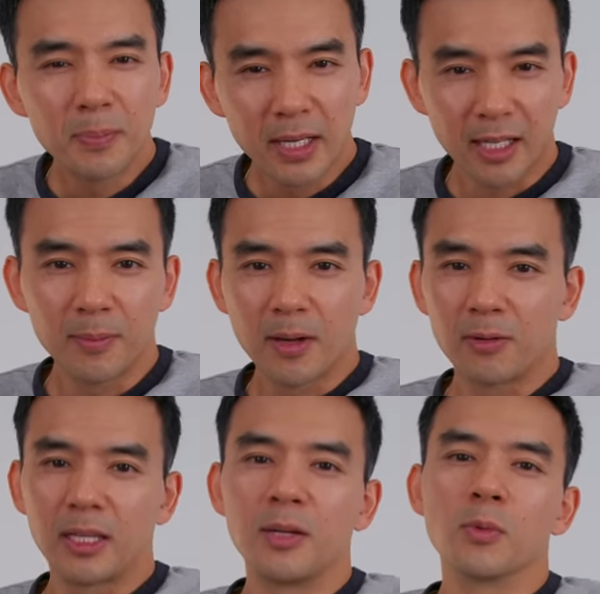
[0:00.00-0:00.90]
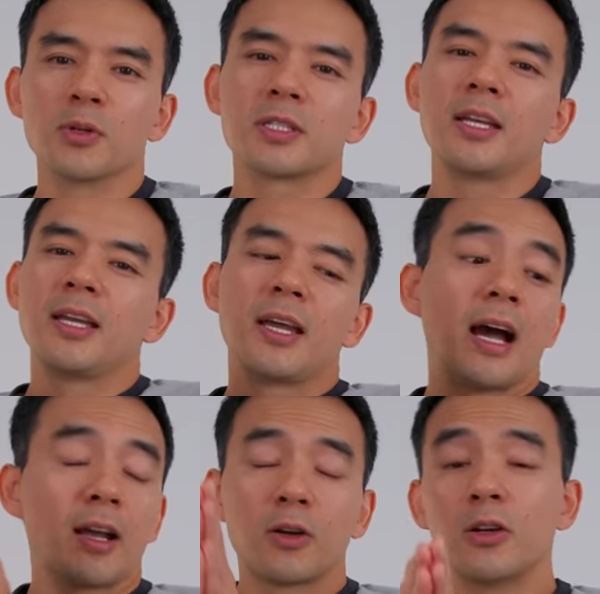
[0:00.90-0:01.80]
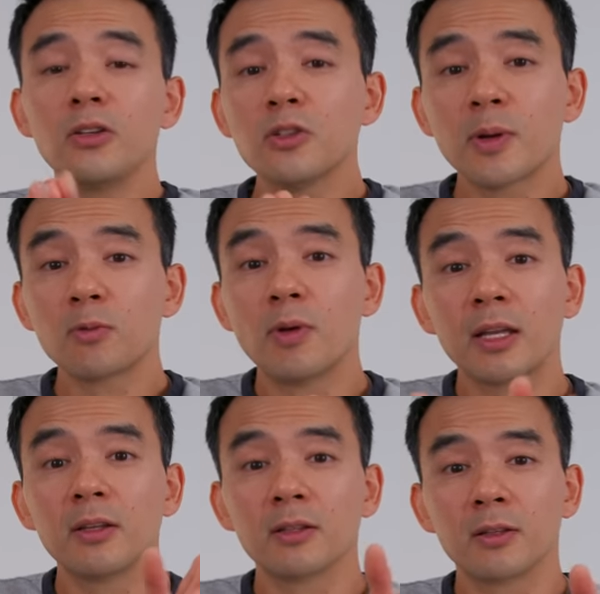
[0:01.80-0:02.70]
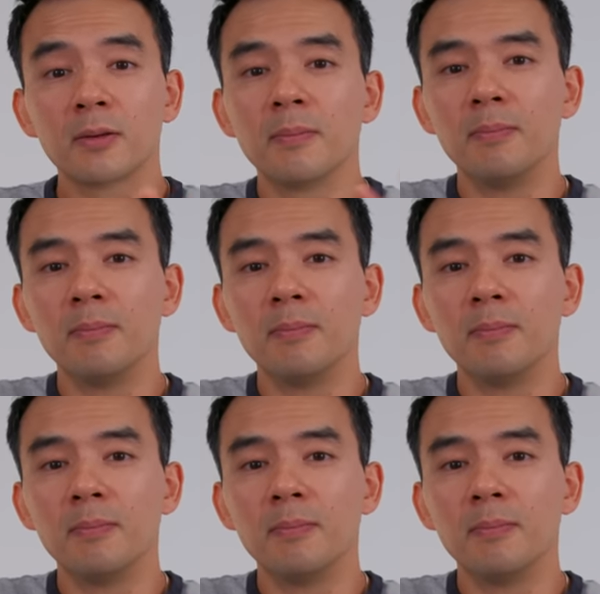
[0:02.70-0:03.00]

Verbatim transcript: picky about keyboards. I couldn't use my regular